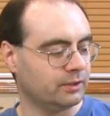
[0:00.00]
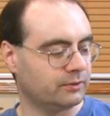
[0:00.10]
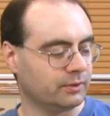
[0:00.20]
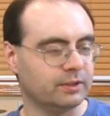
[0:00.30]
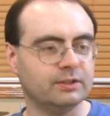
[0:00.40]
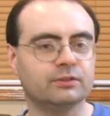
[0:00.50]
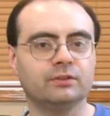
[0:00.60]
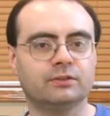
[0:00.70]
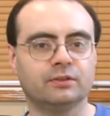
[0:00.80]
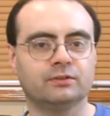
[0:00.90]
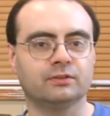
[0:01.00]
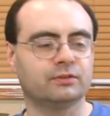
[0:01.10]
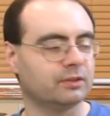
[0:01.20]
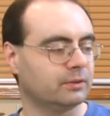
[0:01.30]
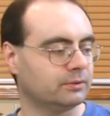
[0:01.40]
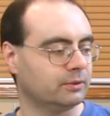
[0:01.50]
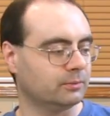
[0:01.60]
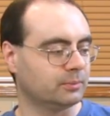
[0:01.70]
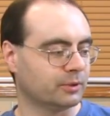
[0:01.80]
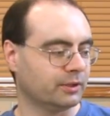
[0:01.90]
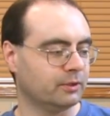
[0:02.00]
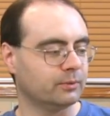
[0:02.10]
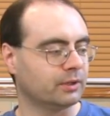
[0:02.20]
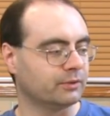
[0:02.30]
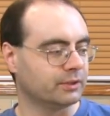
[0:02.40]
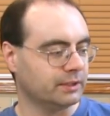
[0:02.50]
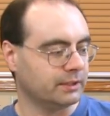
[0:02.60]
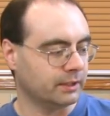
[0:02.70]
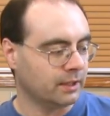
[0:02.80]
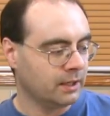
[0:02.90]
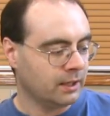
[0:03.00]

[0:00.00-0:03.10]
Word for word: it's fairly easy to just, uh, you know, burn it out whenever you need it.